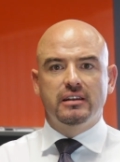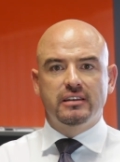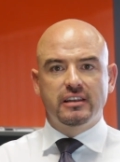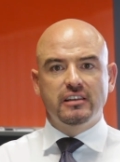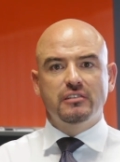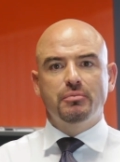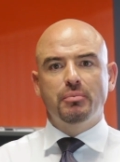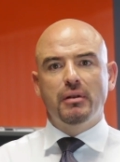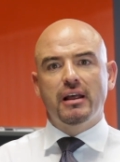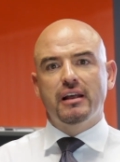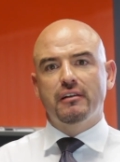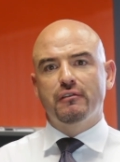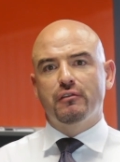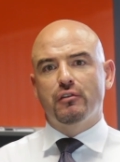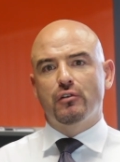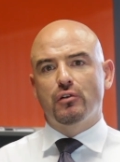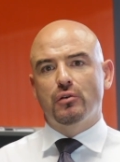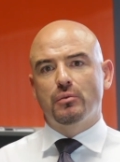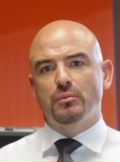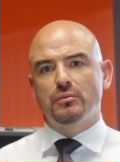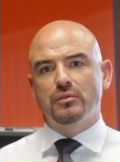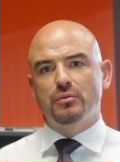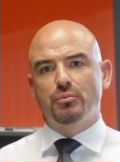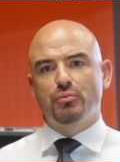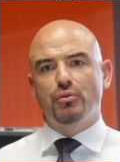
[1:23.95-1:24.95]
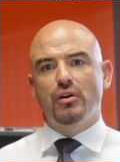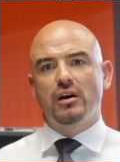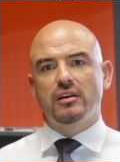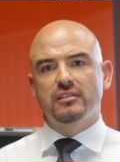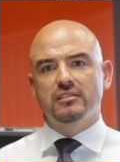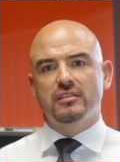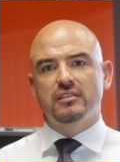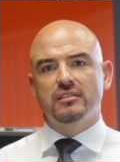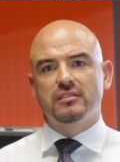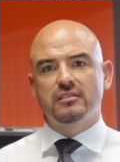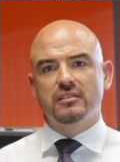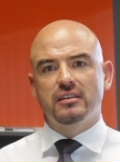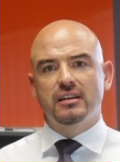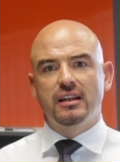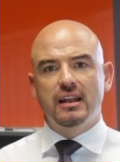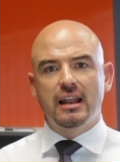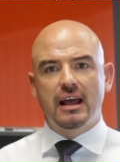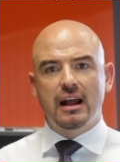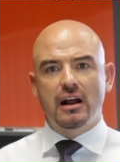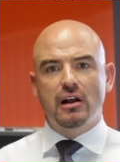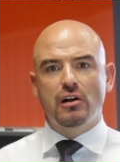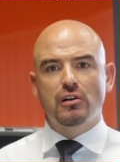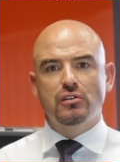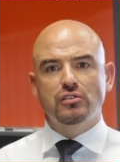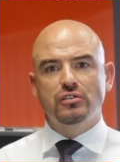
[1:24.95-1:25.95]
These platforms process
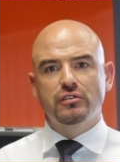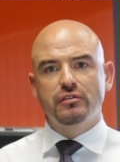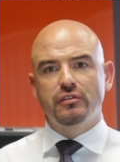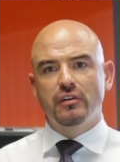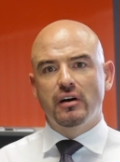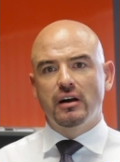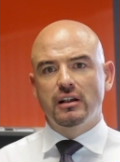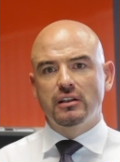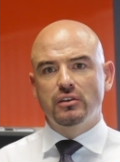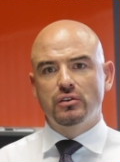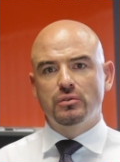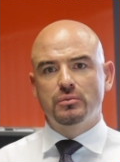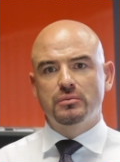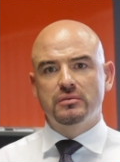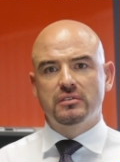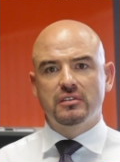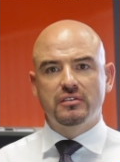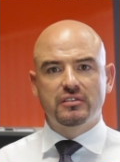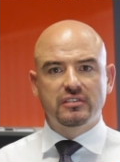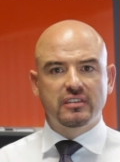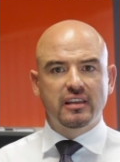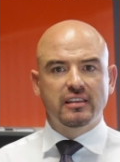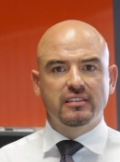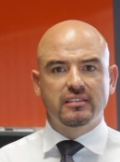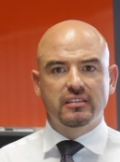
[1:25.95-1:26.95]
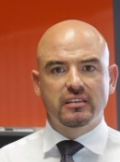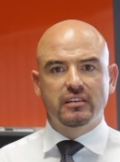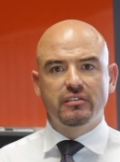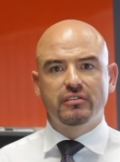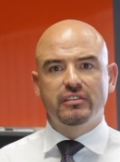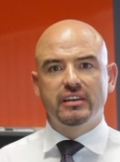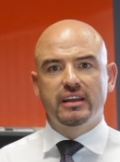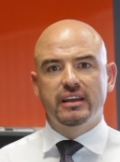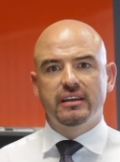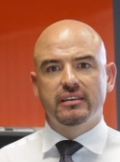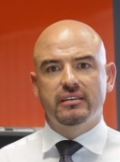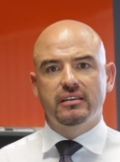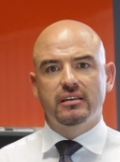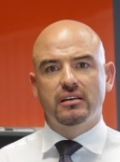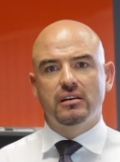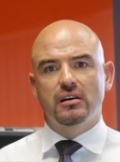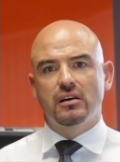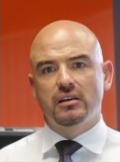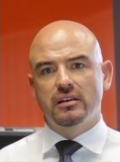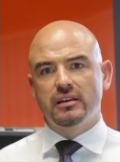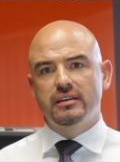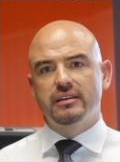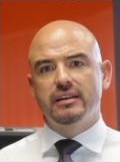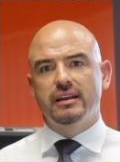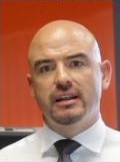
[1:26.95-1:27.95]
large volumes of sensitive data
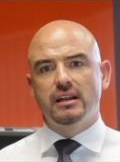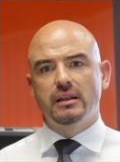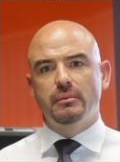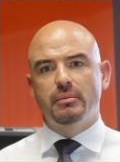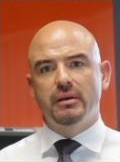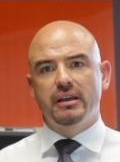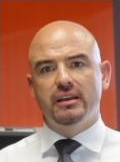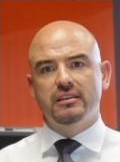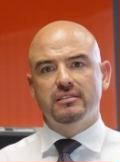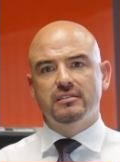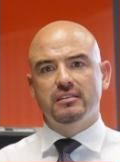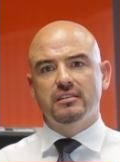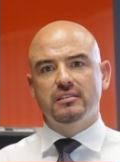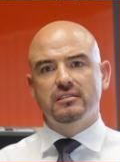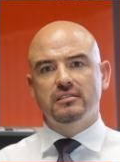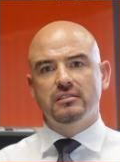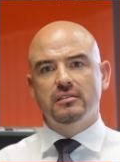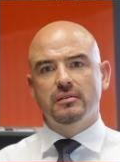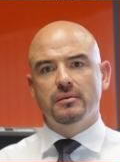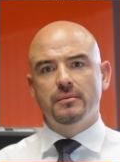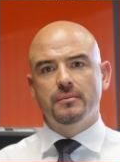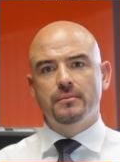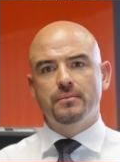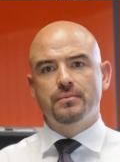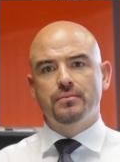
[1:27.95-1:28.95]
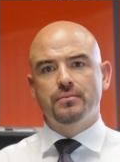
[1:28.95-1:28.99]
on a daily basis.